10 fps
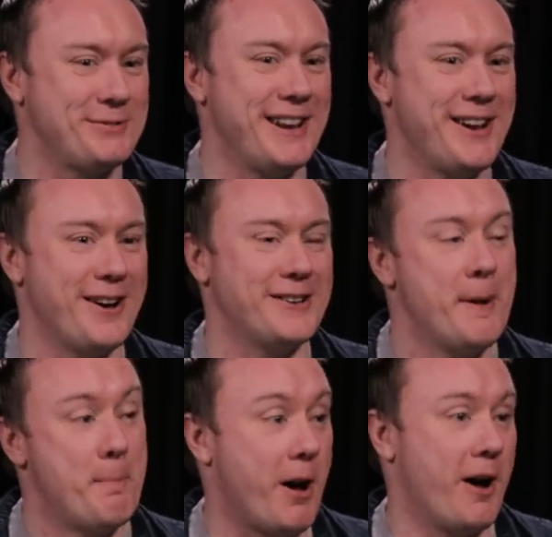it's really yard,
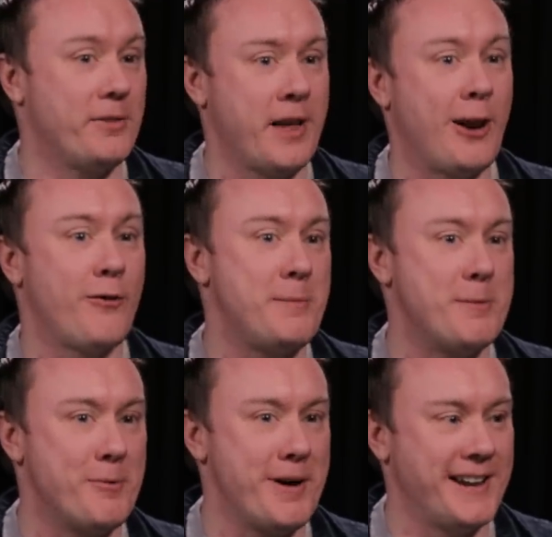uh, but uh, they'll offer
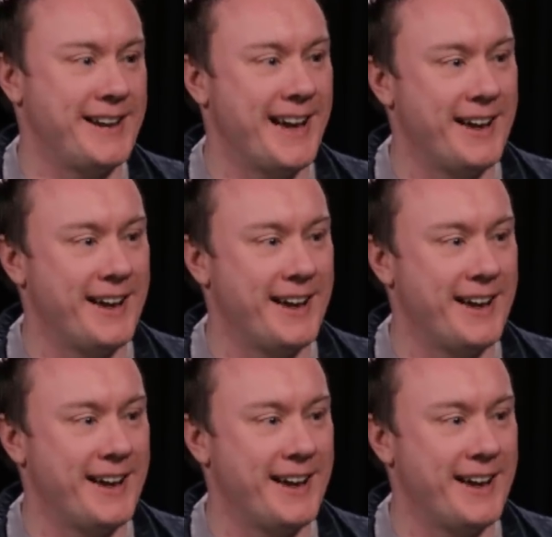me more money,